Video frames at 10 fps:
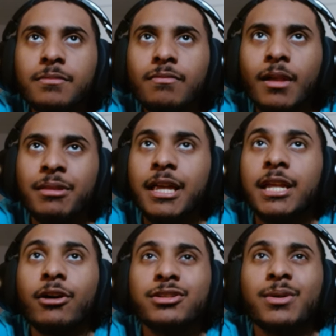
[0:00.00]
But then he
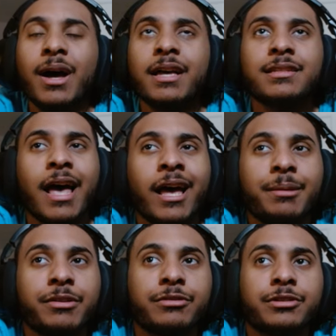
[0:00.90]
also has
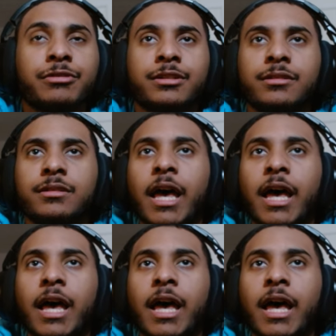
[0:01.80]
enemy restrictions.